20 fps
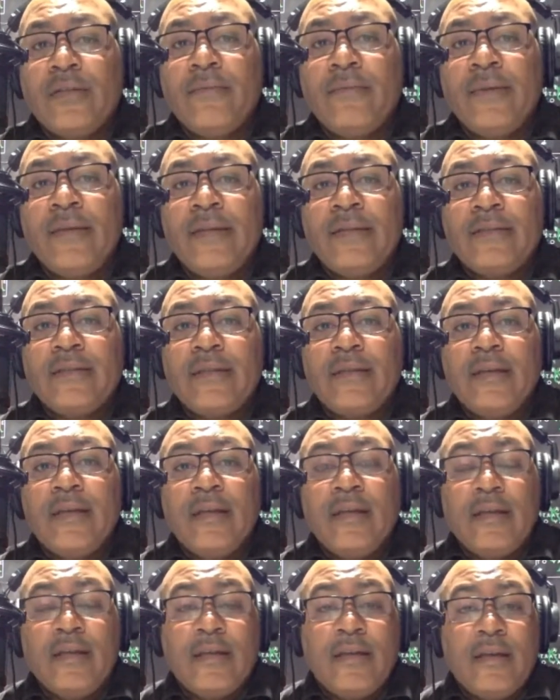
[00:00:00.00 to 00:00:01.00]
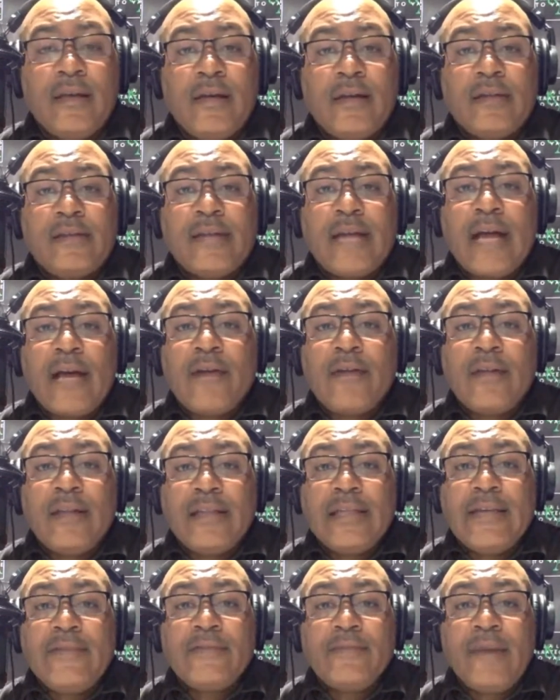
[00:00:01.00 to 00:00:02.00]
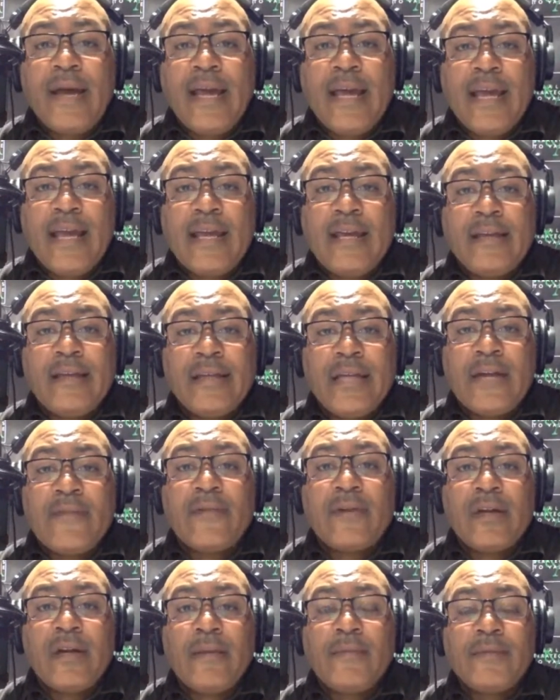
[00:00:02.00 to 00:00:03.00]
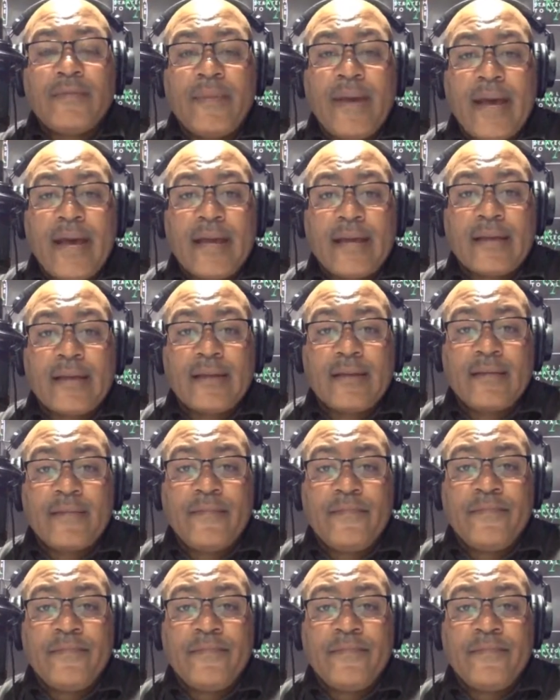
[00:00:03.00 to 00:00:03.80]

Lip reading: It means a dollar that leaves my hand and never comes back.